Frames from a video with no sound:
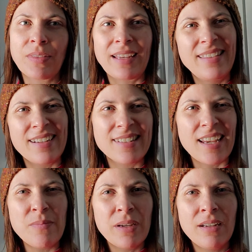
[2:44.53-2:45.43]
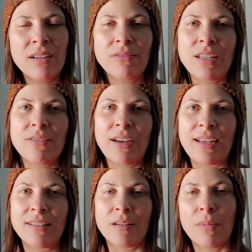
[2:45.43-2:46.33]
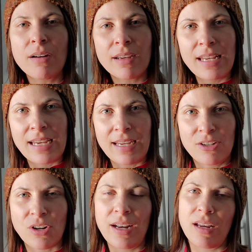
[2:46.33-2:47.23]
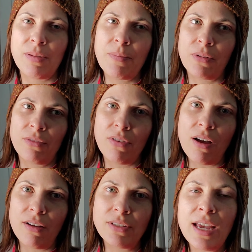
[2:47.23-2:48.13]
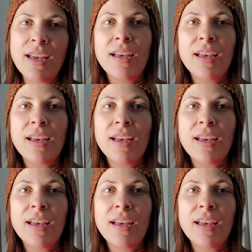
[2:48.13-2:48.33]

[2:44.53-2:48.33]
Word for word: like the excitement of the event and marketing it and trying to get people involved.